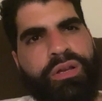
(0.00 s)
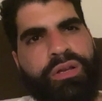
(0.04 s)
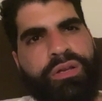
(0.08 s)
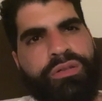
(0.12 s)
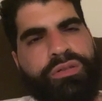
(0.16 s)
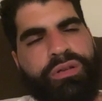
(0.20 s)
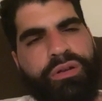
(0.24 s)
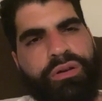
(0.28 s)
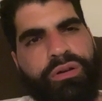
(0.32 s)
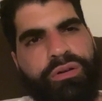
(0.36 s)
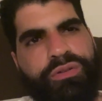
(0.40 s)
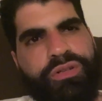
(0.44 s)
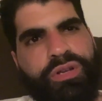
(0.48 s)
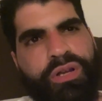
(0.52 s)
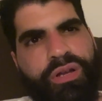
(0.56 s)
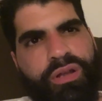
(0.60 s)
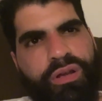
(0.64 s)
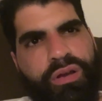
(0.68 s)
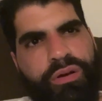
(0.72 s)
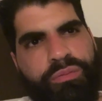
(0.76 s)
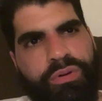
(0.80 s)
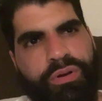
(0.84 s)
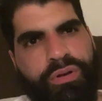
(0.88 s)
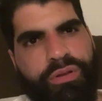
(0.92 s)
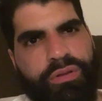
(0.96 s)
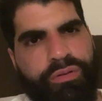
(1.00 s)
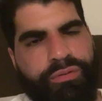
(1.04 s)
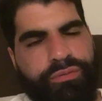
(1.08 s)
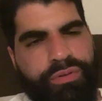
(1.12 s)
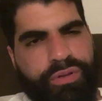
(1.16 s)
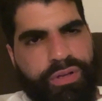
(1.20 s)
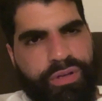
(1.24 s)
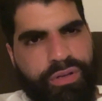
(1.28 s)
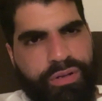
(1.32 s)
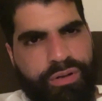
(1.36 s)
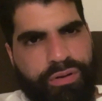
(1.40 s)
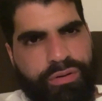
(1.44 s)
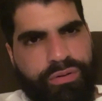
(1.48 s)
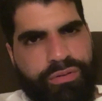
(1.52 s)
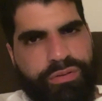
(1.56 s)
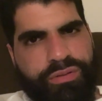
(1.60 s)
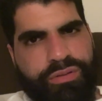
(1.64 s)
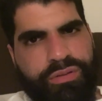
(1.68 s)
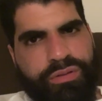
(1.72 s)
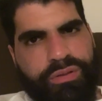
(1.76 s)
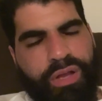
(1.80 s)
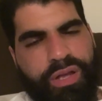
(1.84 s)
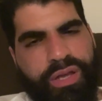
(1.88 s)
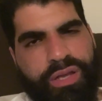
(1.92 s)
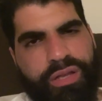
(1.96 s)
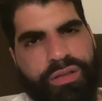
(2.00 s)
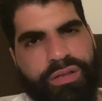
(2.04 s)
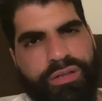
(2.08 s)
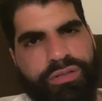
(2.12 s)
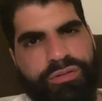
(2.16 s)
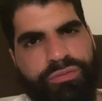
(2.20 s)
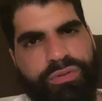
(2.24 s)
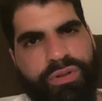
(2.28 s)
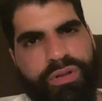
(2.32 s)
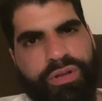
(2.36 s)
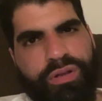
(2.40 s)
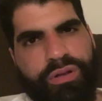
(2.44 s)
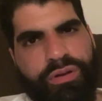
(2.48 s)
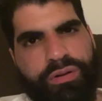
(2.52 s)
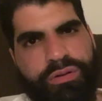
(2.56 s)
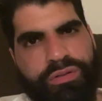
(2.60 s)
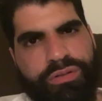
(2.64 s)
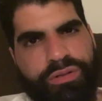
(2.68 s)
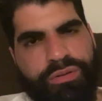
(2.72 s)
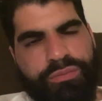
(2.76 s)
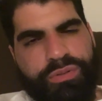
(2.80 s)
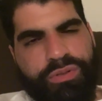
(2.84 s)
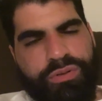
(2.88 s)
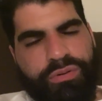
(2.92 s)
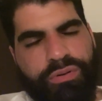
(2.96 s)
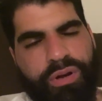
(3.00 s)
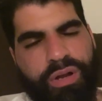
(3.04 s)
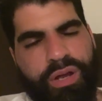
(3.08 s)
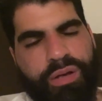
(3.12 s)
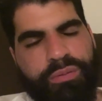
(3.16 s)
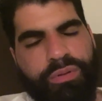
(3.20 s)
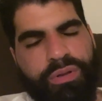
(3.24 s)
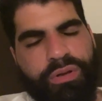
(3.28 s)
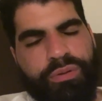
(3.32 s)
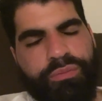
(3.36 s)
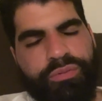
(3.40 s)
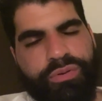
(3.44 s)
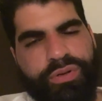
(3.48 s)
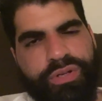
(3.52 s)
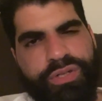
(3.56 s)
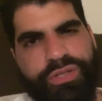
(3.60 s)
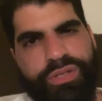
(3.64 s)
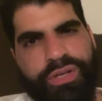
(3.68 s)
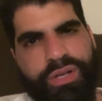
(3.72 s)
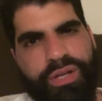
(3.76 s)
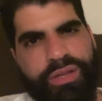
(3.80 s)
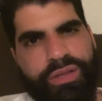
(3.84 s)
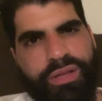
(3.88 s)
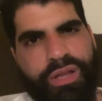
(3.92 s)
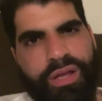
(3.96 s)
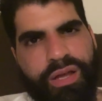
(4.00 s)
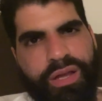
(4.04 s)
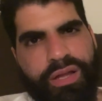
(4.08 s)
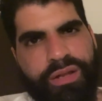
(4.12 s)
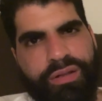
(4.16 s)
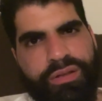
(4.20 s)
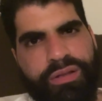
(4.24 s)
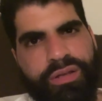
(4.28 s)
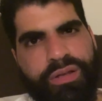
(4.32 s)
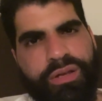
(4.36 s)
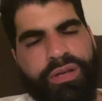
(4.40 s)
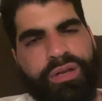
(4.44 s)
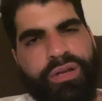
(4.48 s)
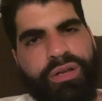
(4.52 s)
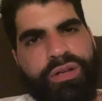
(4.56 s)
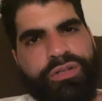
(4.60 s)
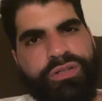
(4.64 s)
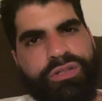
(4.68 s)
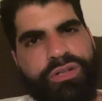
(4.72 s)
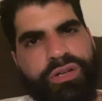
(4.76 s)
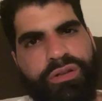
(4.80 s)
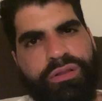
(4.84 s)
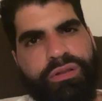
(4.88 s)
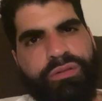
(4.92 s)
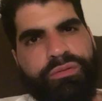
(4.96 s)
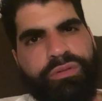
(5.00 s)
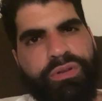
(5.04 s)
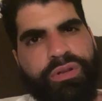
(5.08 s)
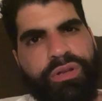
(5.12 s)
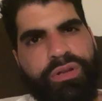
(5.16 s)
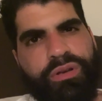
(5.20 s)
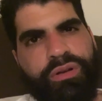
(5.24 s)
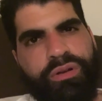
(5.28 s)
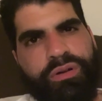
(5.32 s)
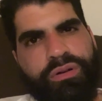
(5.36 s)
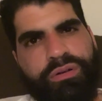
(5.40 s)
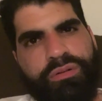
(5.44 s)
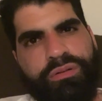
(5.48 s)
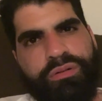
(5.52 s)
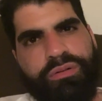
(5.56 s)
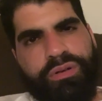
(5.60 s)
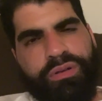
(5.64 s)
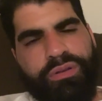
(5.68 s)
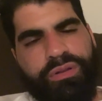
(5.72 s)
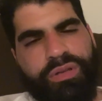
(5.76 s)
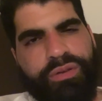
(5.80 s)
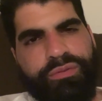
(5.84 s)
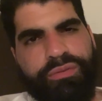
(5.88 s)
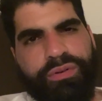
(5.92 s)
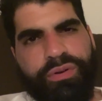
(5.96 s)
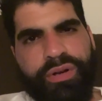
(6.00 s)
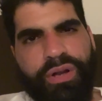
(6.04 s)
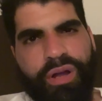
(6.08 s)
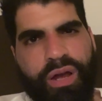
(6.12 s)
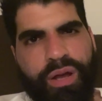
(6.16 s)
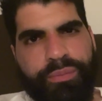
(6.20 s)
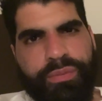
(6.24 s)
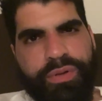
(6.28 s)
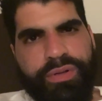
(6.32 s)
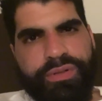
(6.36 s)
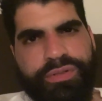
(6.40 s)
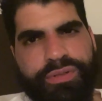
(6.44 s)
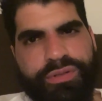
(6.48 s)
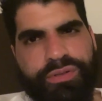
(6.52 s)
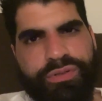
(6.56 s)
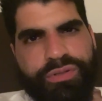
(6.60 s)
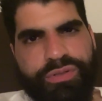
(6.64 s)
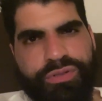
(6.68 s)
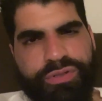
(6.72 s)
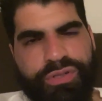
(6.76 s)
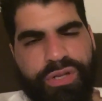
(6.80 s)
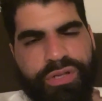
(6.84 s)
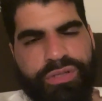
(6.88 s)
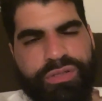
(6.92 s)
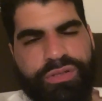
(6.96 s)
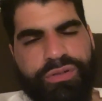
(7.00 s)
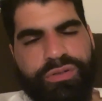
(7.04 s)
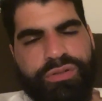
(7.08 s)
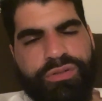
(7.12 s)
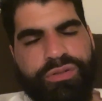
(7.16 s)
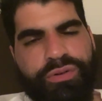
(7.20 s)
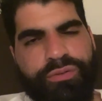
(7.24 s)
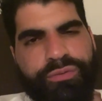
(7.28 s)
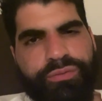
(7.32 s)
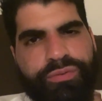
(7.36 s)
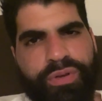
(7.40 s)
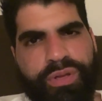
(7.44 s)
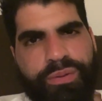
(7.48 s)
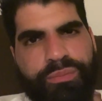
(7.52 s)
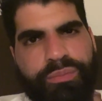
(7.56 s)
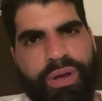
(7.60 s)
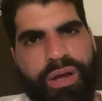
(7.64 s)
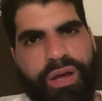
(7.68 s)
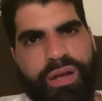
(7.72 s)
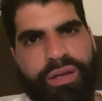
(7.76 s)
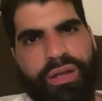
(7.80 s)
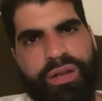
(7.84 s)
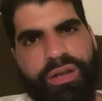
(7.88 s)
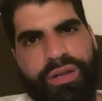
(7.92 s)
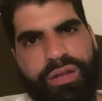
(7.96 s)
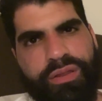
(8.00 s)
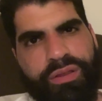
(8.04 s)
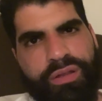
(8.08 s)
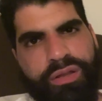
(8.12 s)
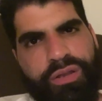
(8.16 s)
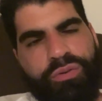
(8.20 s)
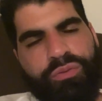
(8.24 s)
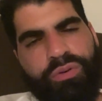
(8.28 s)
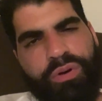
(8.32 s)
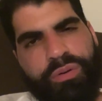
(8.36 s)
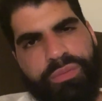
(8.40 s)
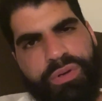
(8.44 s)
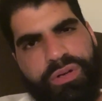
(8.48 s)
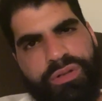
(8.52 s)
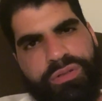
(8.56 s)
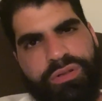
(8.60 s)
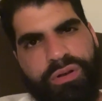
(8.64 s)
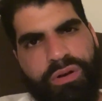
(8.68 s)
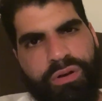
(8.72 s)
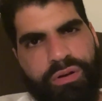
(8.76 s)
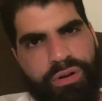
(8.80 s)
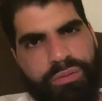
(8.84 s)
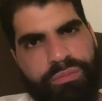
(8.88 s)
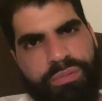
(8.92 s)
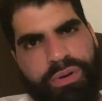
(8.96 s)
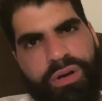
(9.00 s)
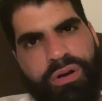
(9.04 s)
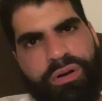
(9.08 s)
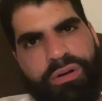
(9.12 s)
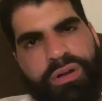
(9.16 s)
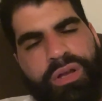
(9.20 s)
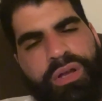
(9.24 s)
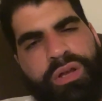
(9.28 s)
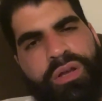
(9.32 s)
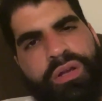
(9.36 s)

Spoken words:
So check out my other videos, like this video, subscribe, I'd appreciate that. Share the video, leave your comments, your suggestions, your feedback, anything you want me to talk about.